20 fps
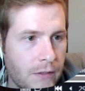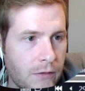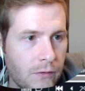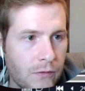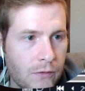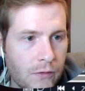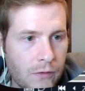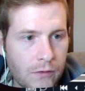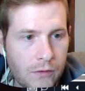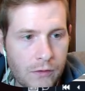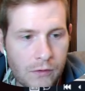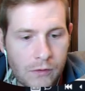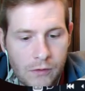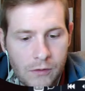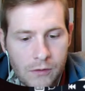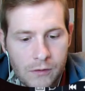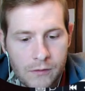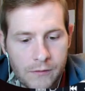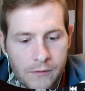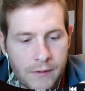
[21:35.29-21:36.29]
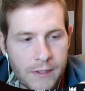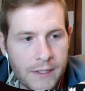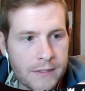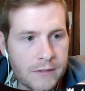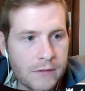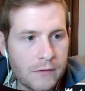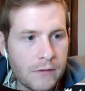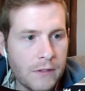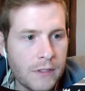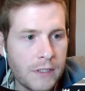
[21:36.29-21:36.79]
Cool. Things
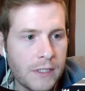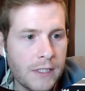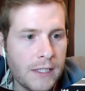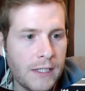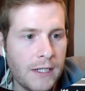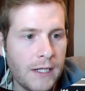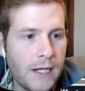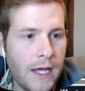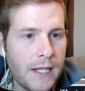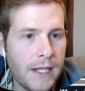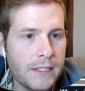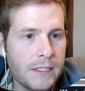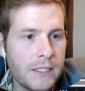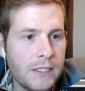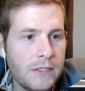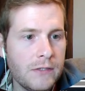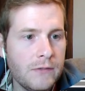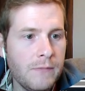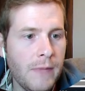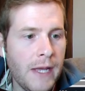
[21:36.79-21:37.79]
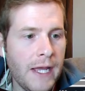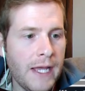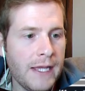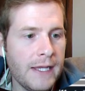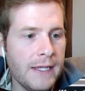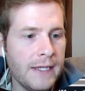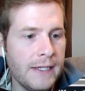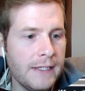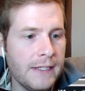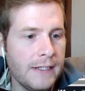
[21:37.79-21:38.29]
are looking not too
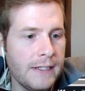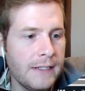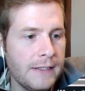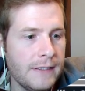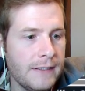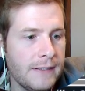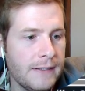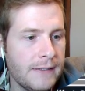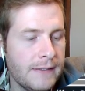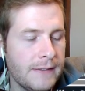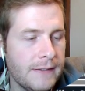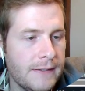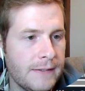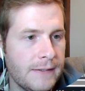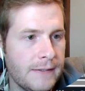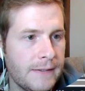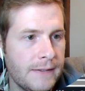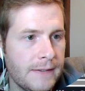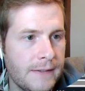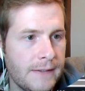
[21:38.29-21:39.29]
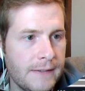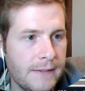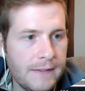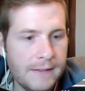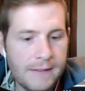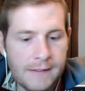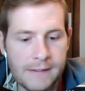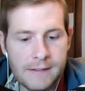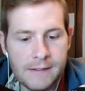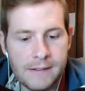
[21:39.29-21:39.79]
bad.
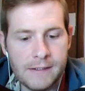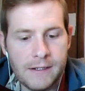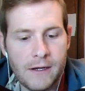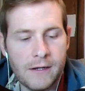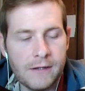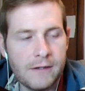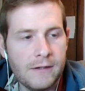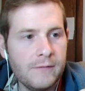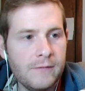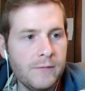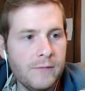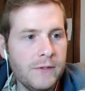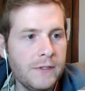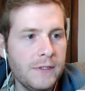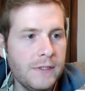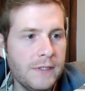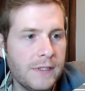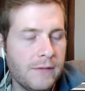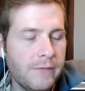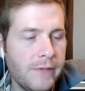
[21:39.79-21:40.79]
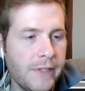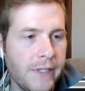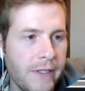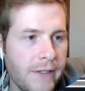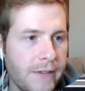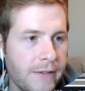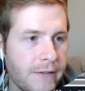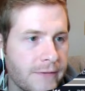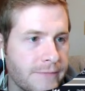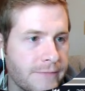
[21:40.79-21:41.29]
Knock on wood. Here we
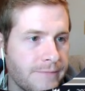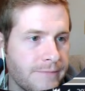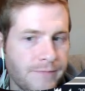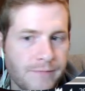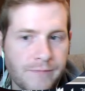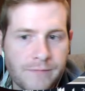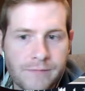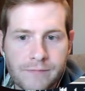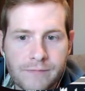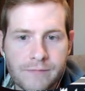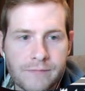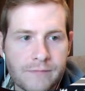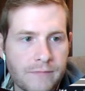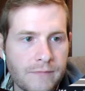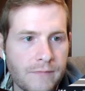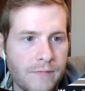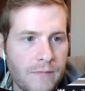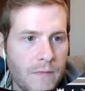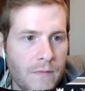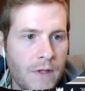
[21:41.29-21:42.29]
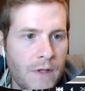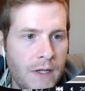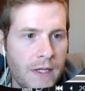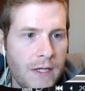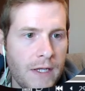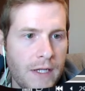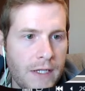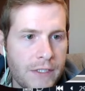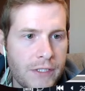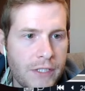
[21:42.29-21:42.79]
go.
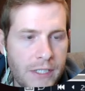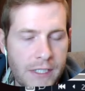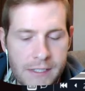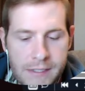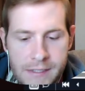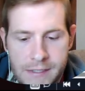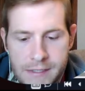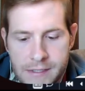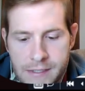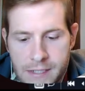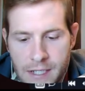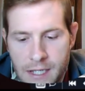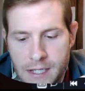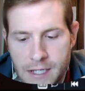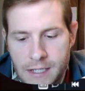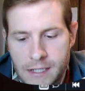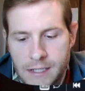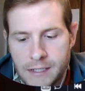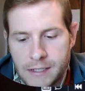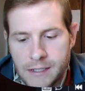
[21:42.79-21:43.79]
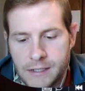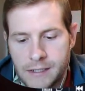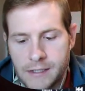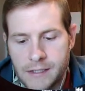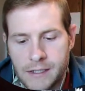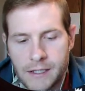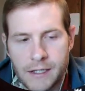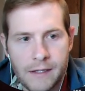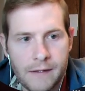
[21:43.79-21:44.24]
She is stunned.